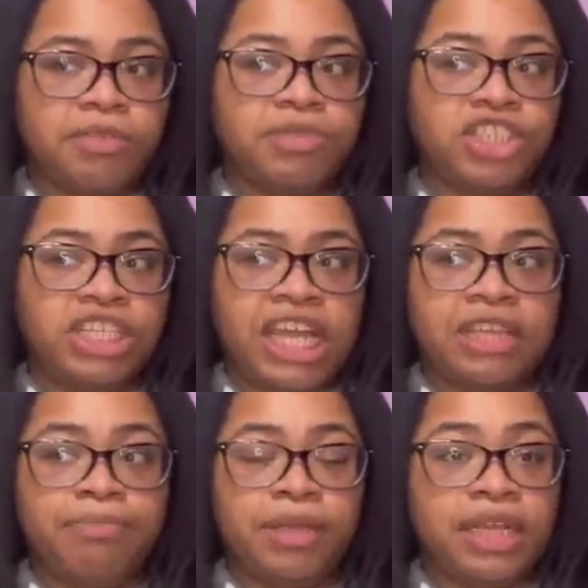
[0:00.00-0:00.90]
but she had
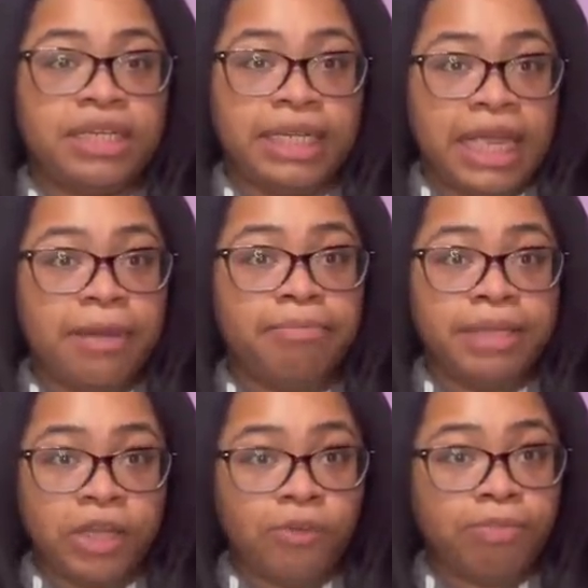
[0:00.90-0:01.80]
to put a damn
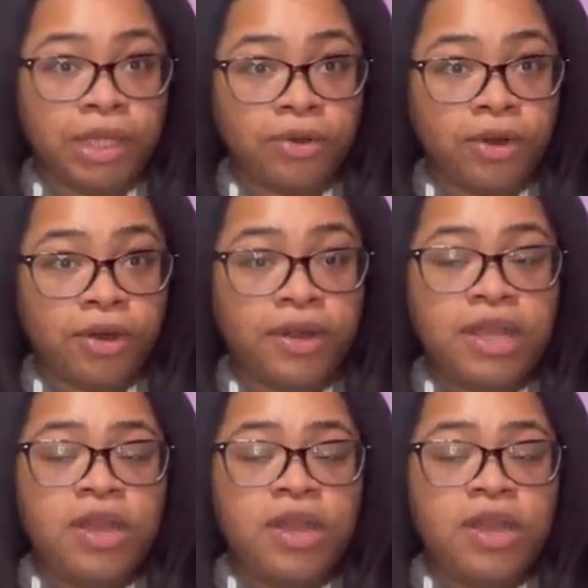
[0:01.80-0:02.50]
deer blood on her